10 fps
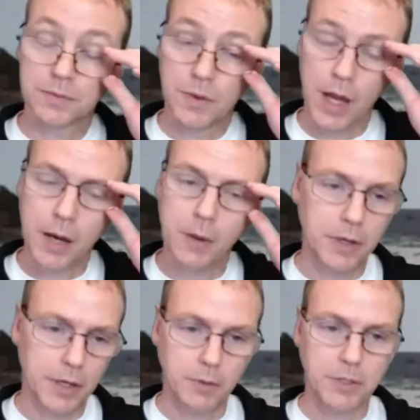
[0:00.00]
yeah,
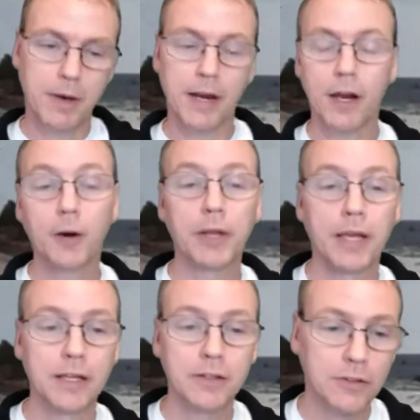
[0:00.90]
it was about
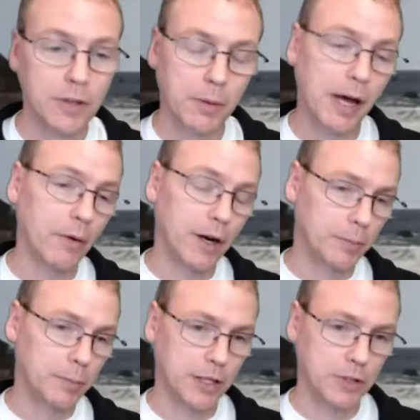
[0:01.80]
airplanes, how
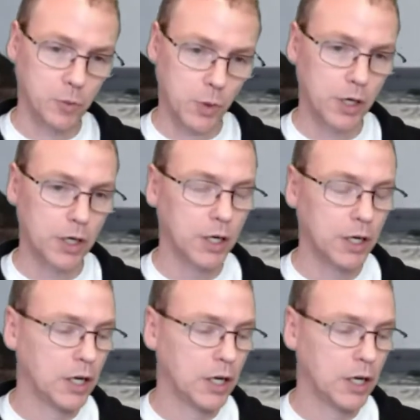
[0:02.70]
airplanes work.